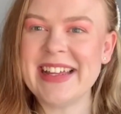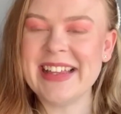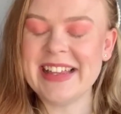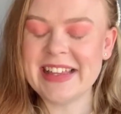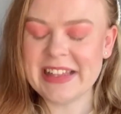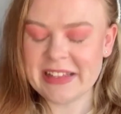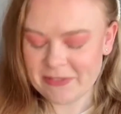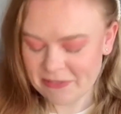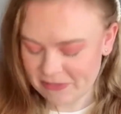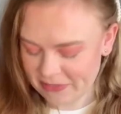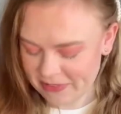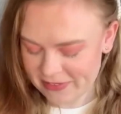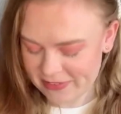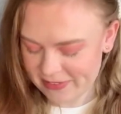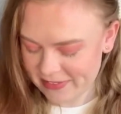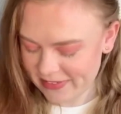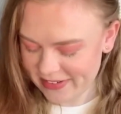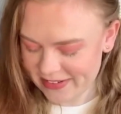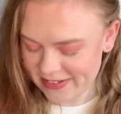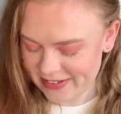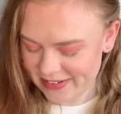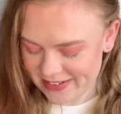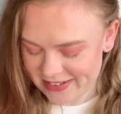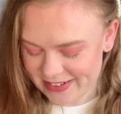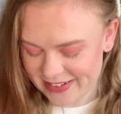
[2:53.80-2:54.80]
what?
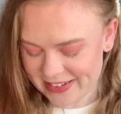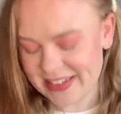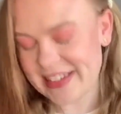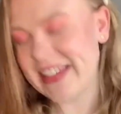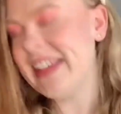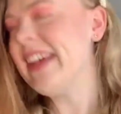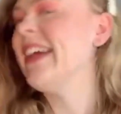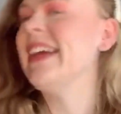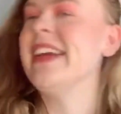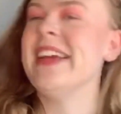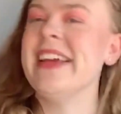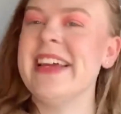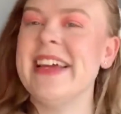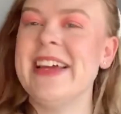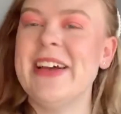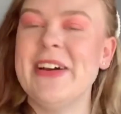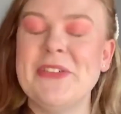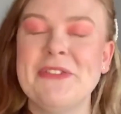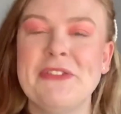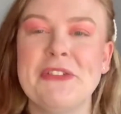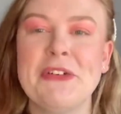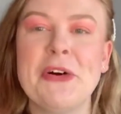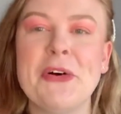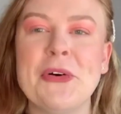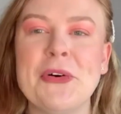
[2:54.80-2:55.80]
Like,
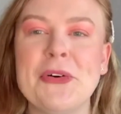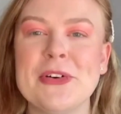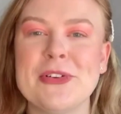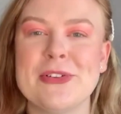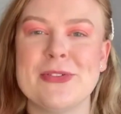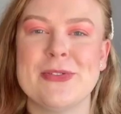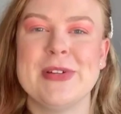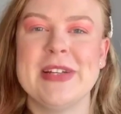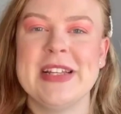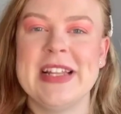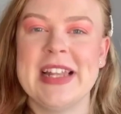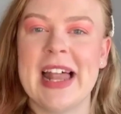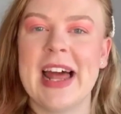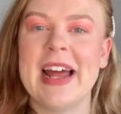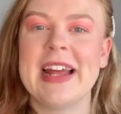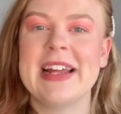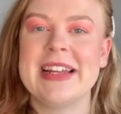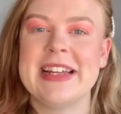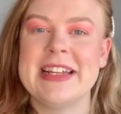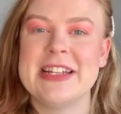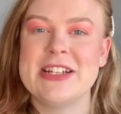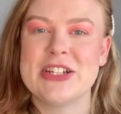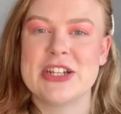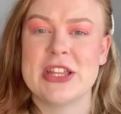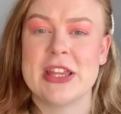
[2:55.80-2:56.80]
of course we like
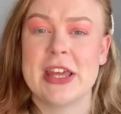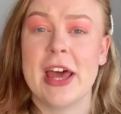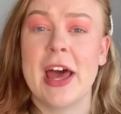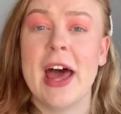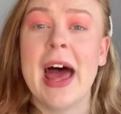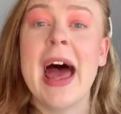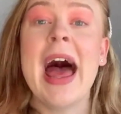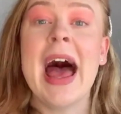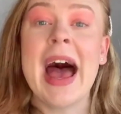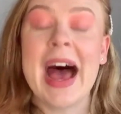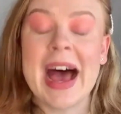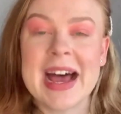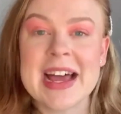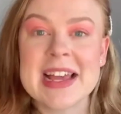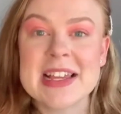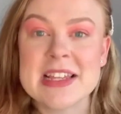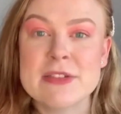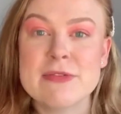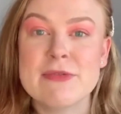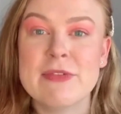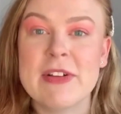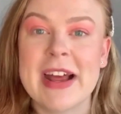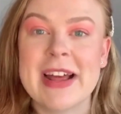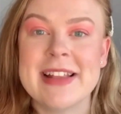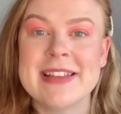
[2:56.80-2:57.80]
each other as
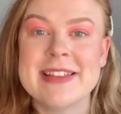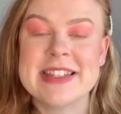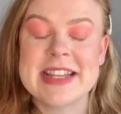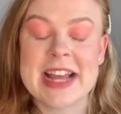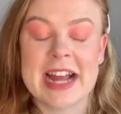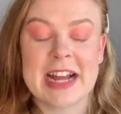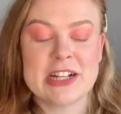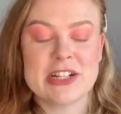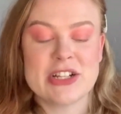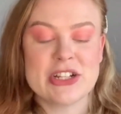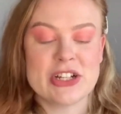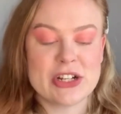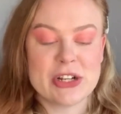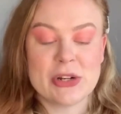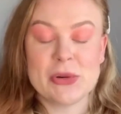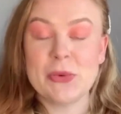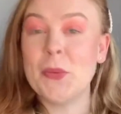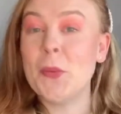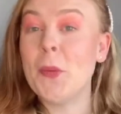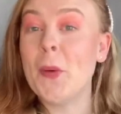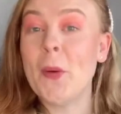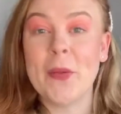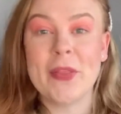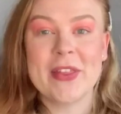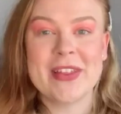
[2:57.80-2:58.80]
friends. I don't know
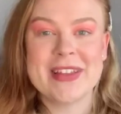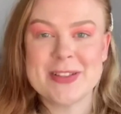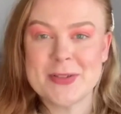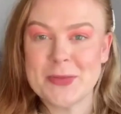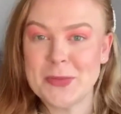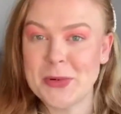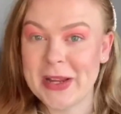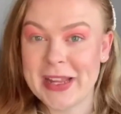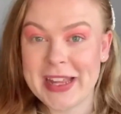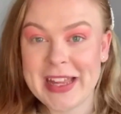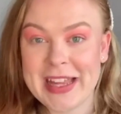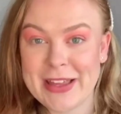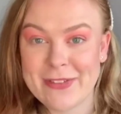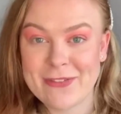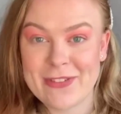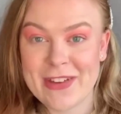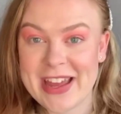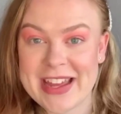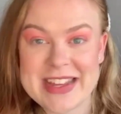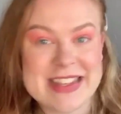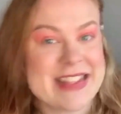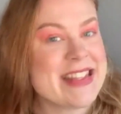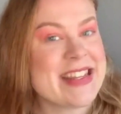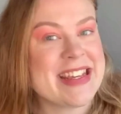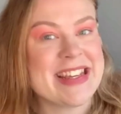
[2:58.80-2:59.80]
what this winky
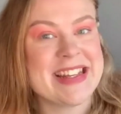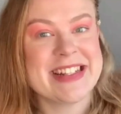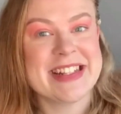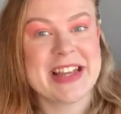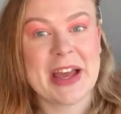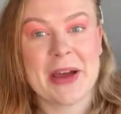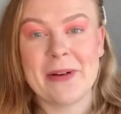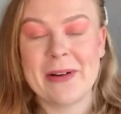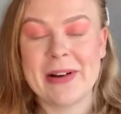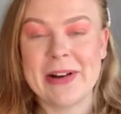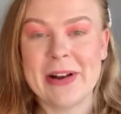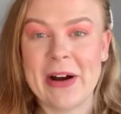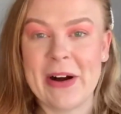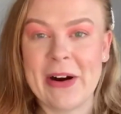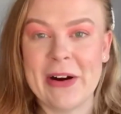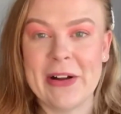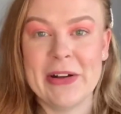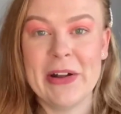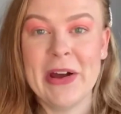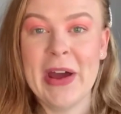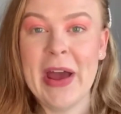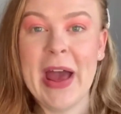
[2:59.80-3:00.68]
face is going on